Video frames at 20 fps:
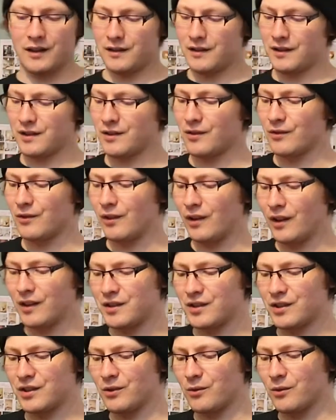this online
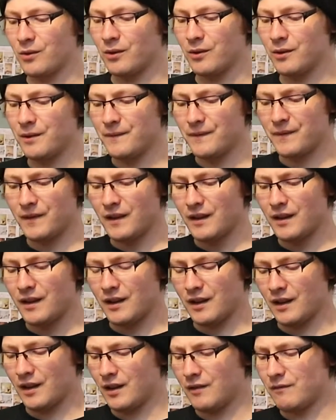store,
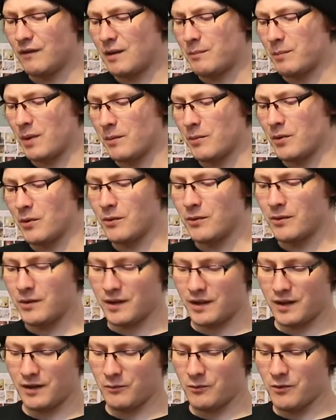Redbubble,
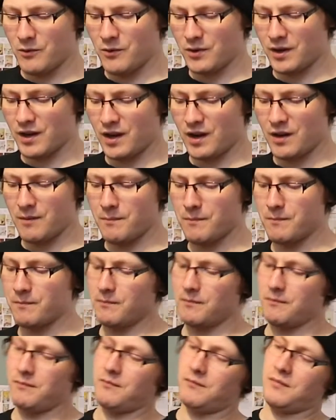it will
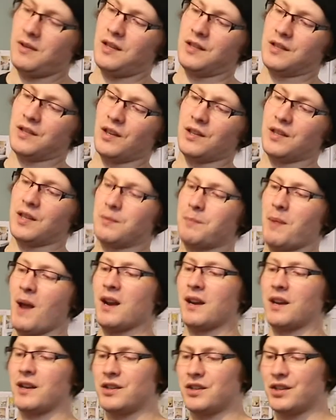come inside this
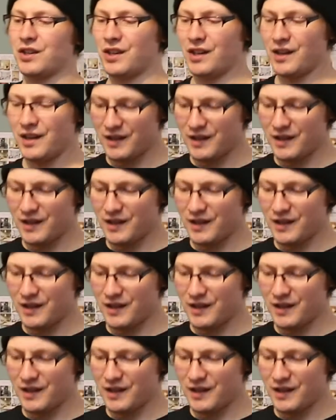package.